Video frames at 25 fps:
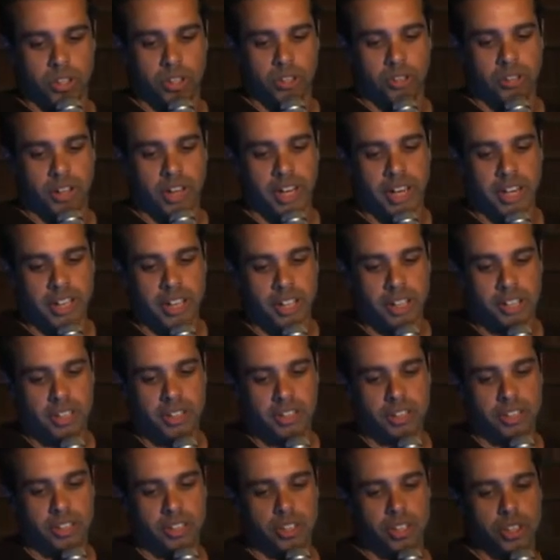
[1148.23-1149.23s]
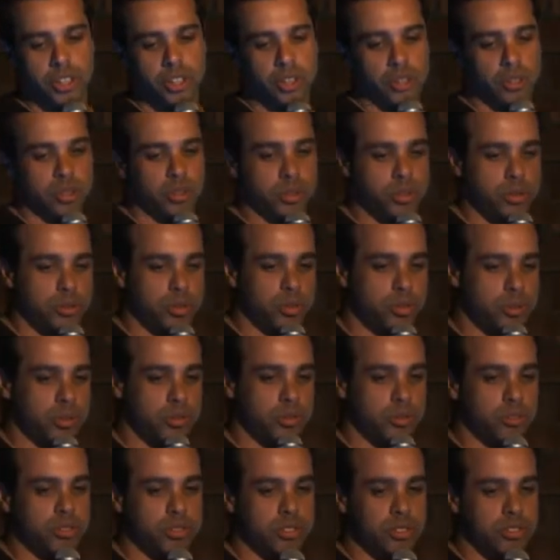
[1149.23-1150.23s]
you hire,
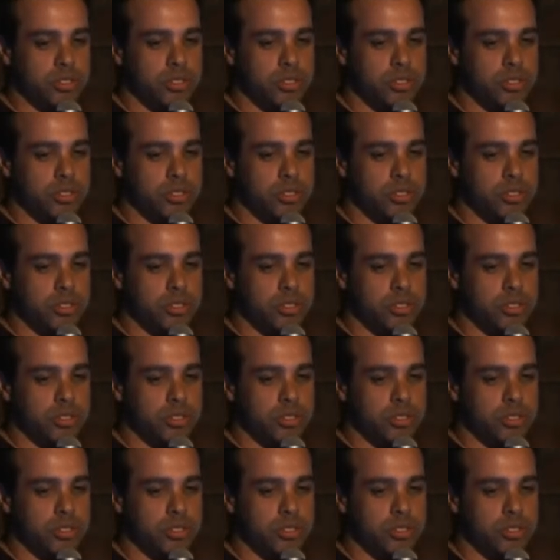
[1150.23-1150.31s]
you